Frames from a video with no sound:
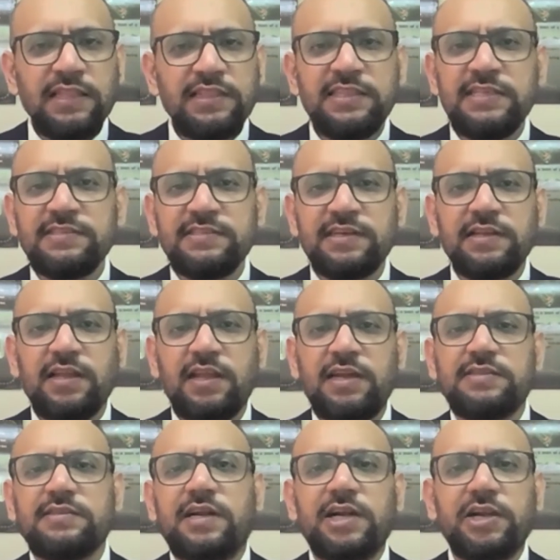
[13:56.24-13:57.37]
these
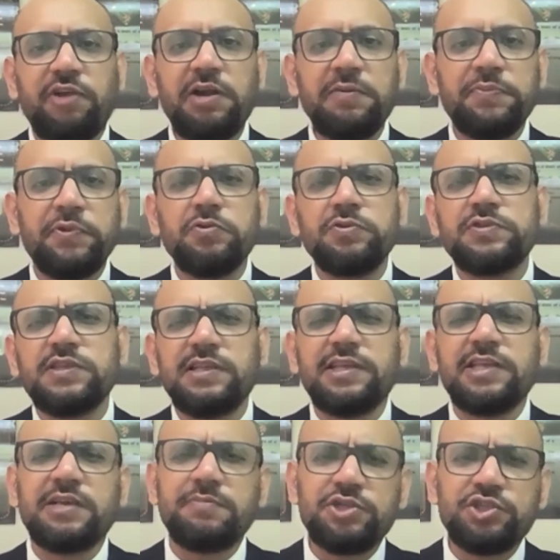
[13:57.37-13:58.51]
satellites are developed
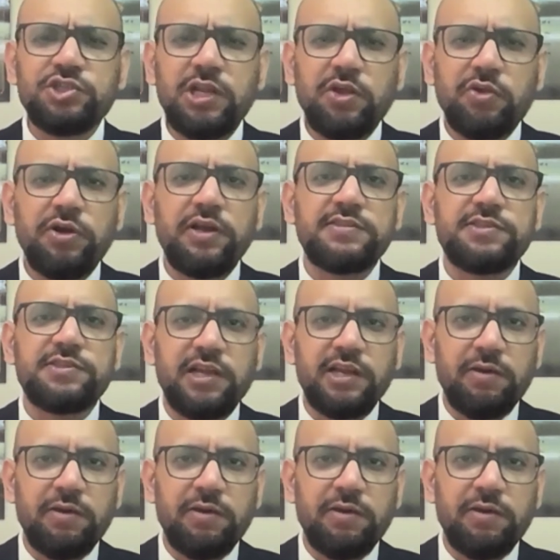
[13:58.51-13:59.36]
using commercial or industrial